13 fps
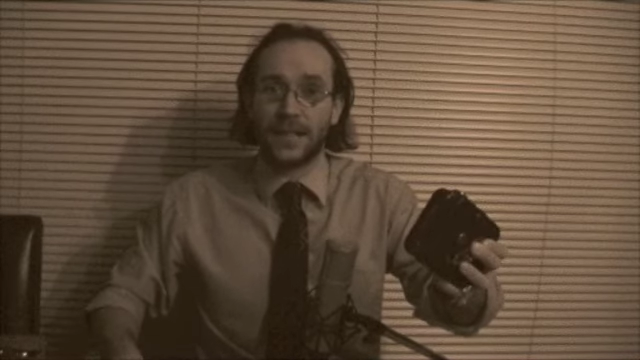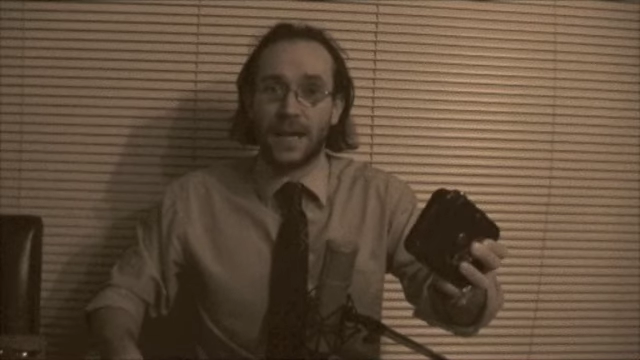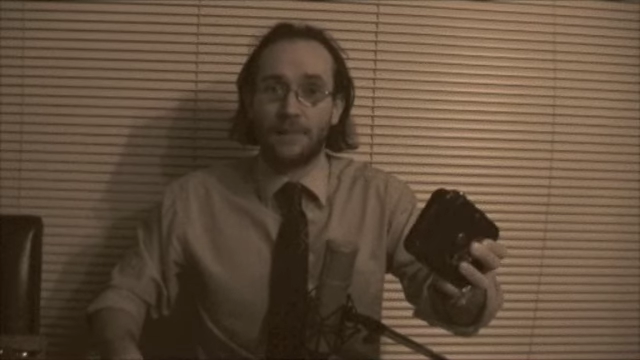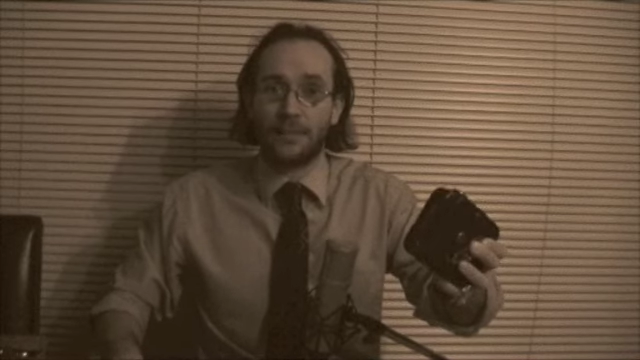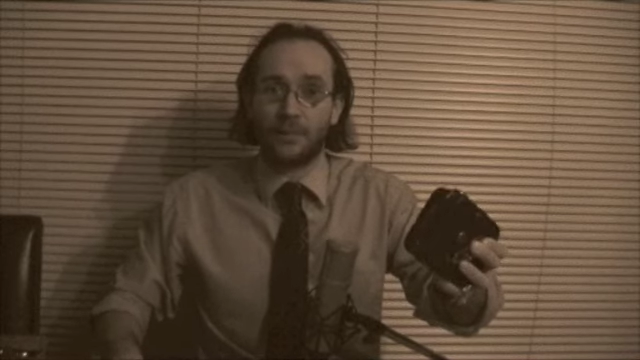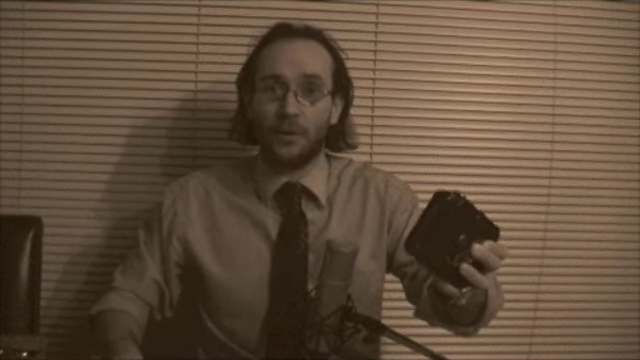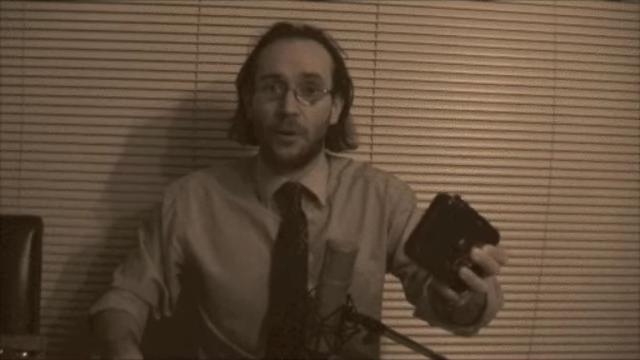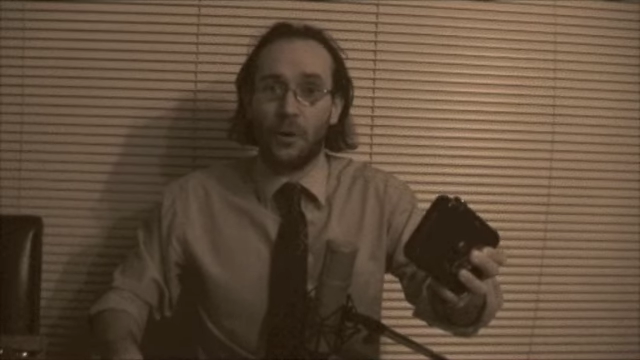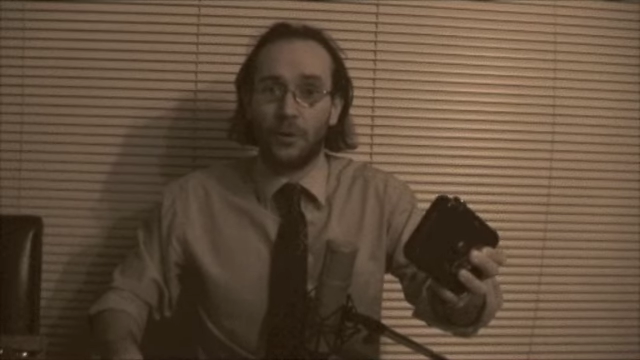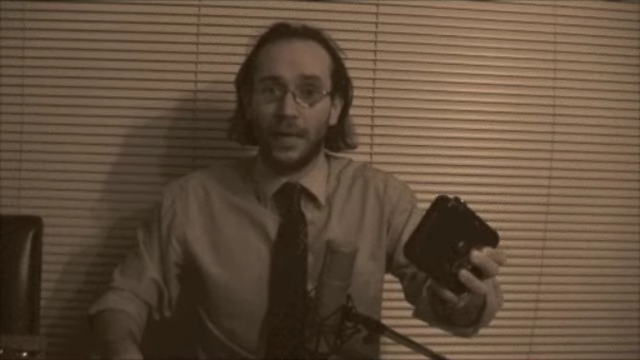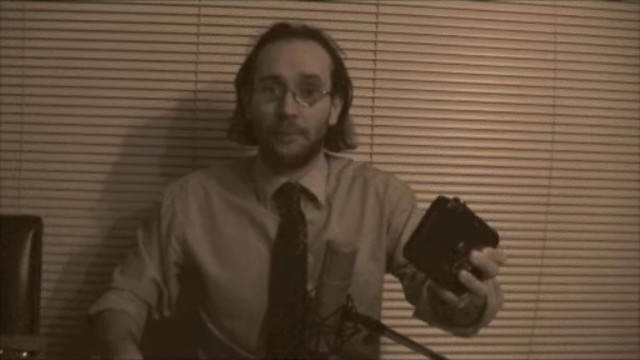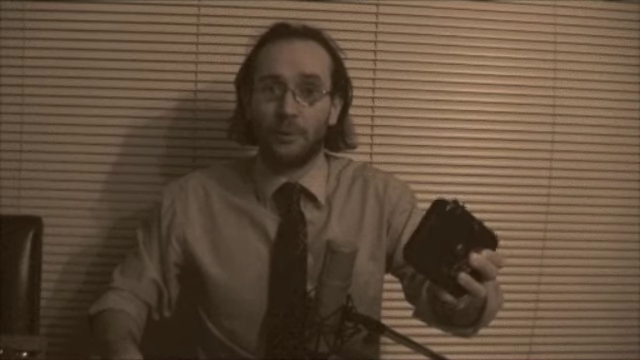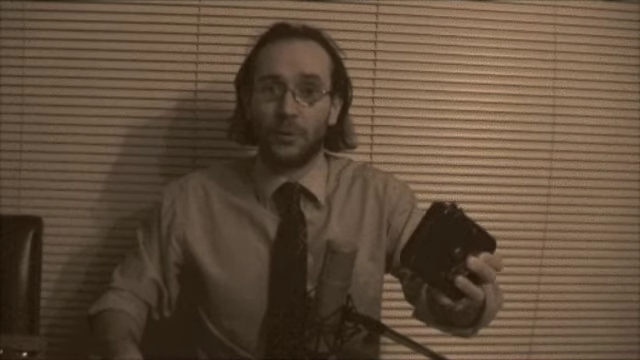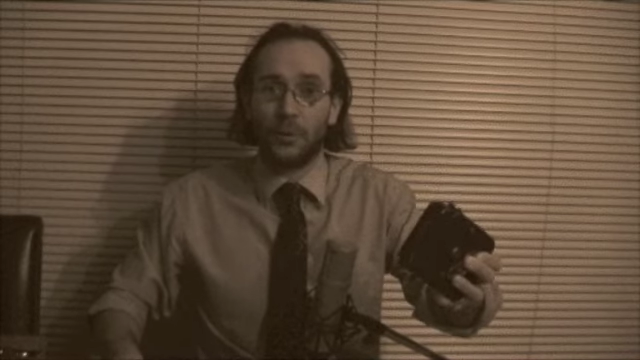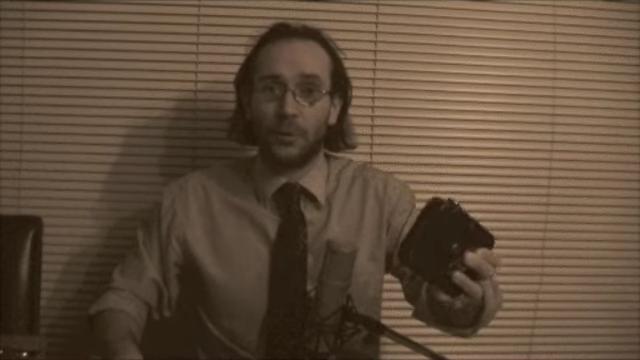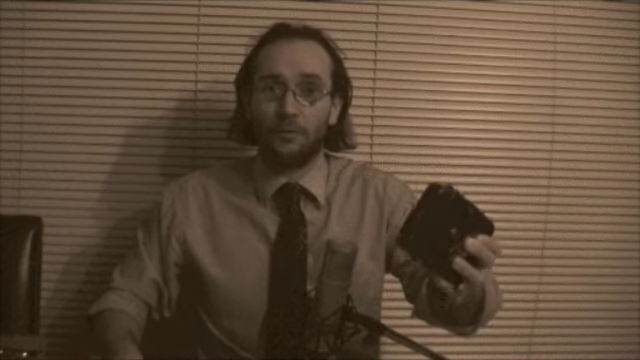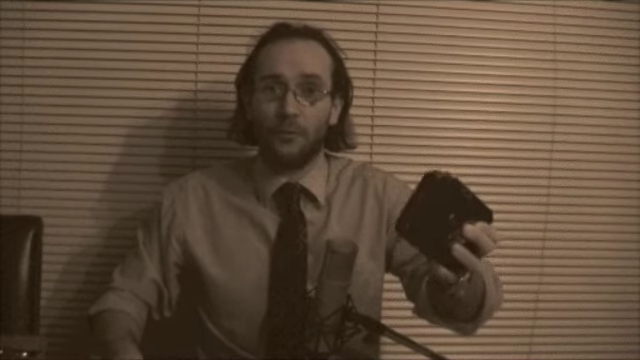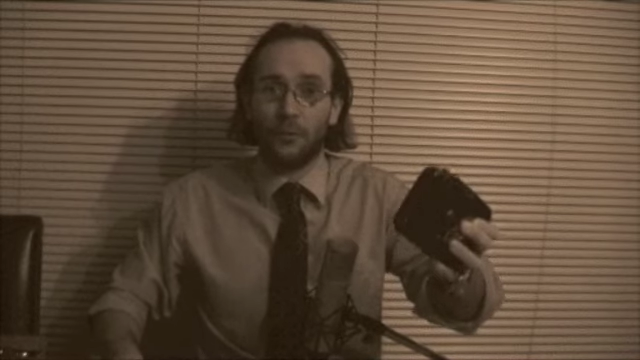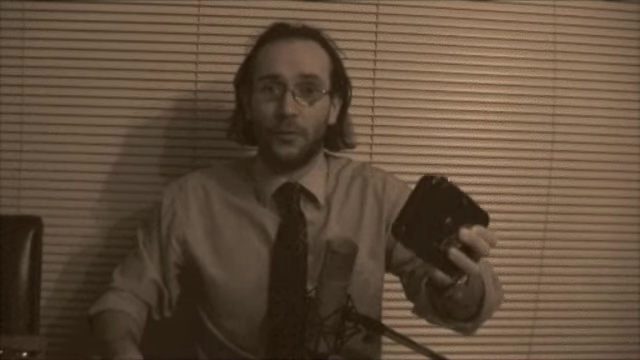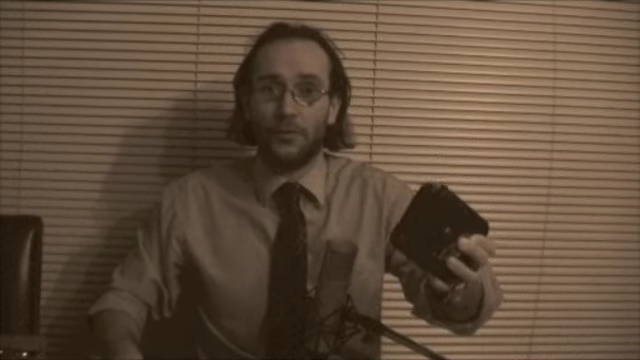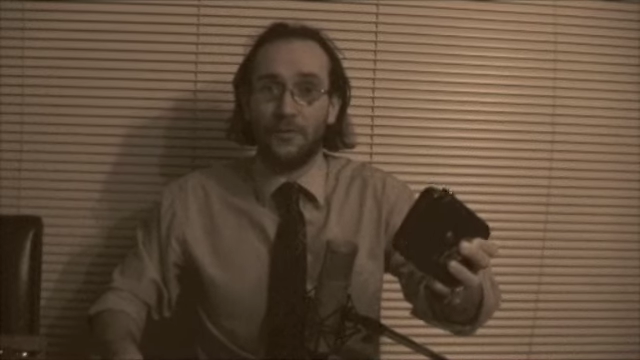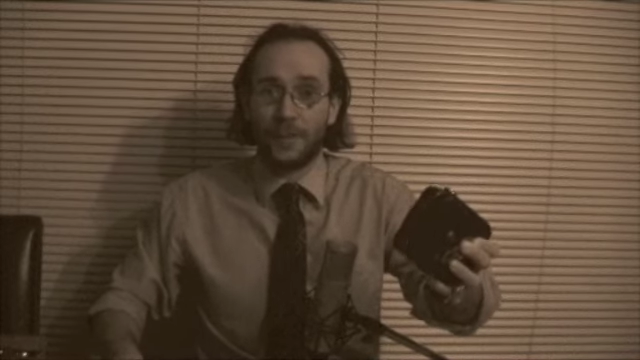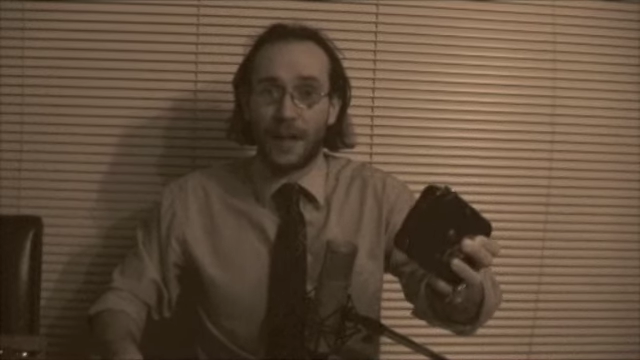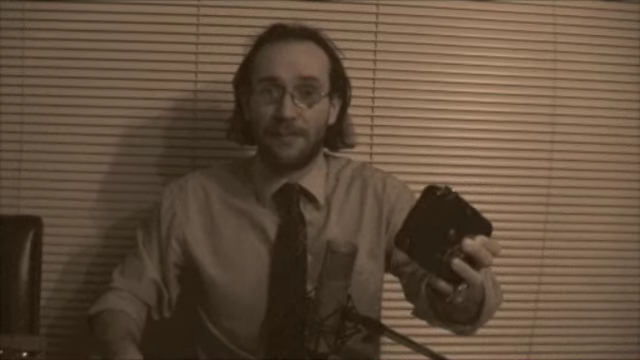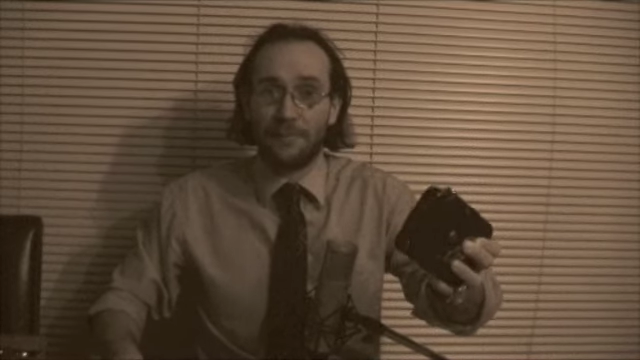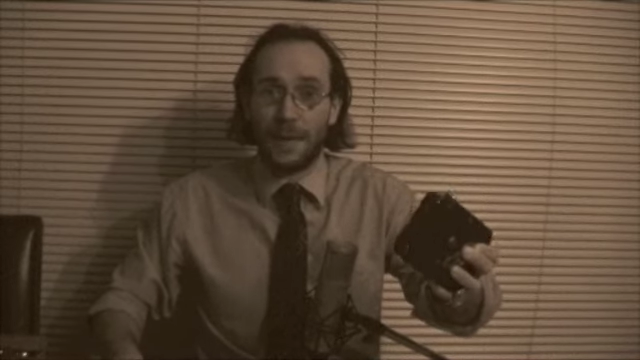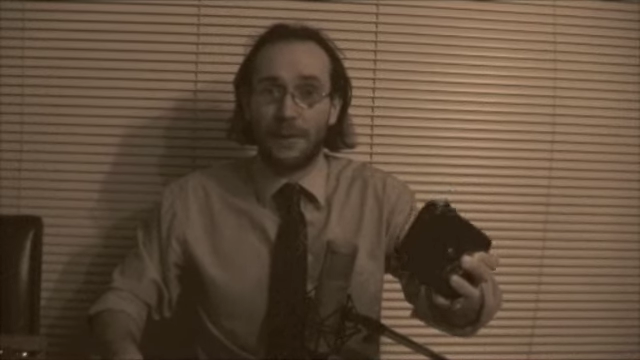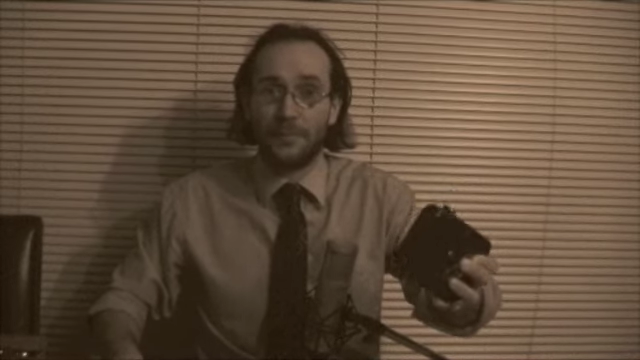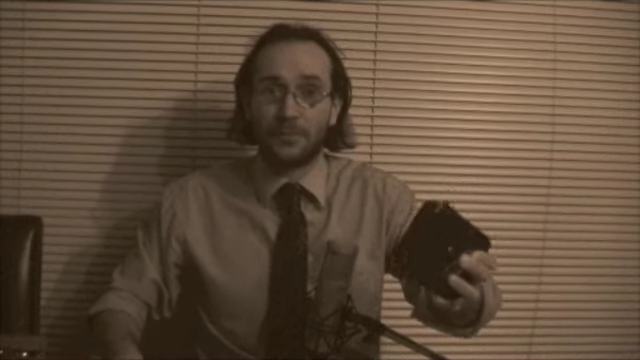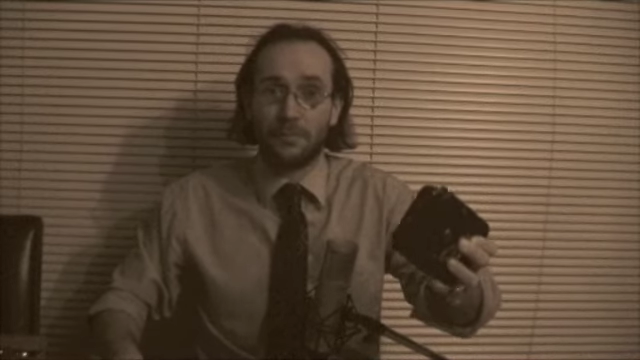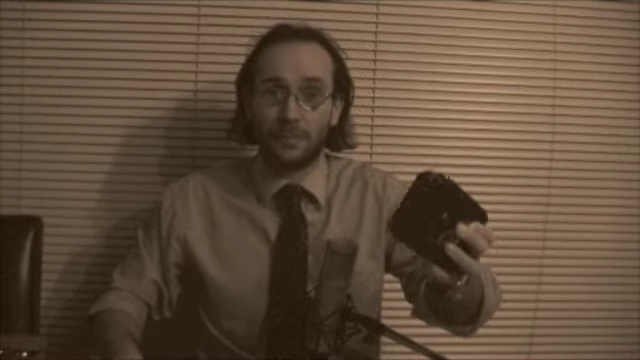time as we're all able to afford the £5 to